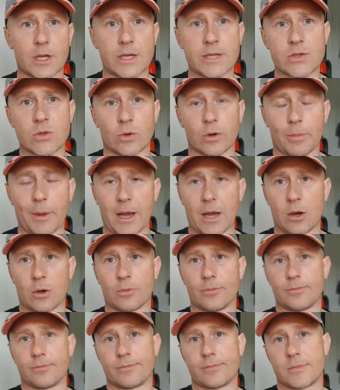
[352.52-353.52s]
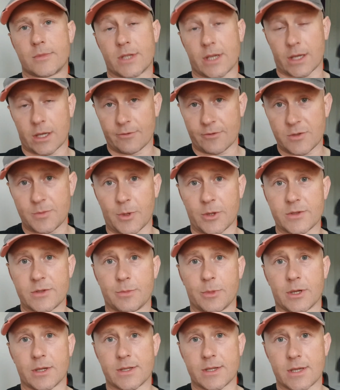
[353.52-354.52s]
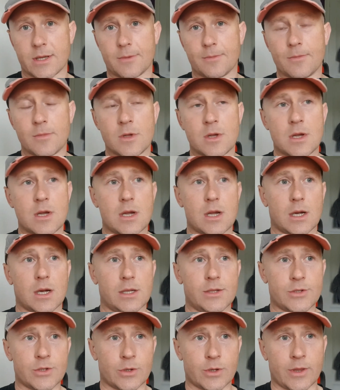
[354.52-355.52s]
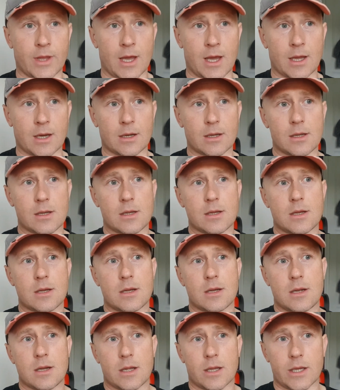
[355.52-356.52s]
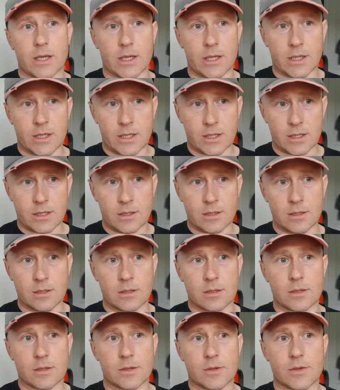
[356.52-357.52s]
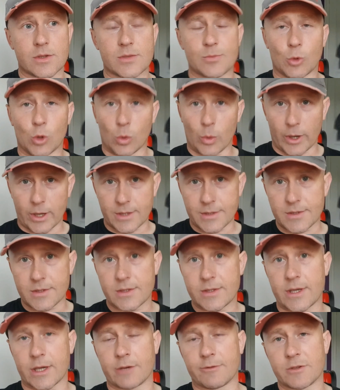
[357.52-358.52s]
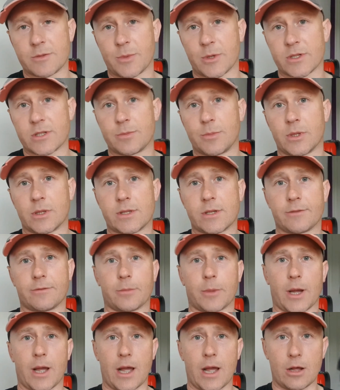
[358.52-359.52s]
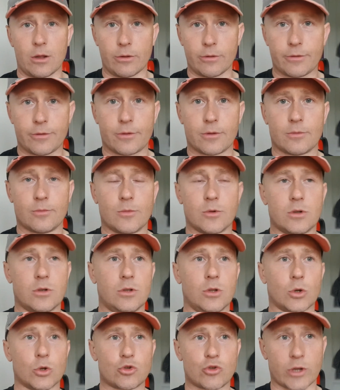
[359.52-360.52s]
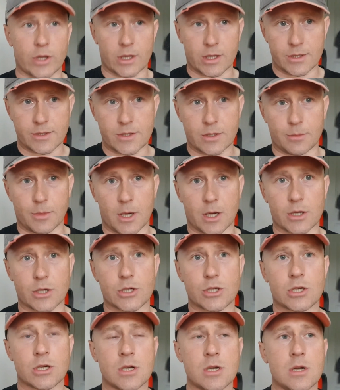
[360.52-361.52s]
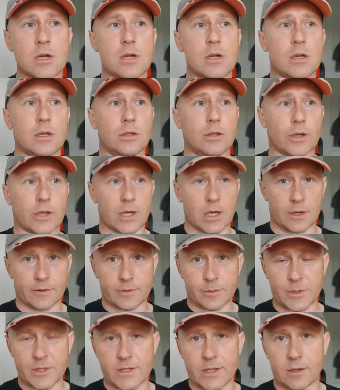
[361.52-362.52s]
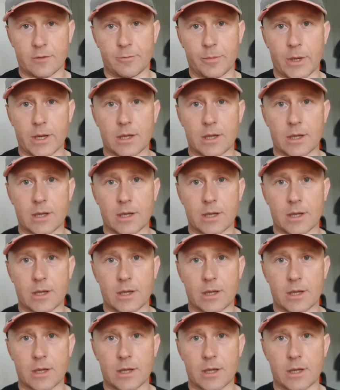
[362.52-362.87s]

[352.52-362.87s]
it's all about taking responsibility and doing that in small ways. Taking responsibility for my health, not drinking too much, looking after myself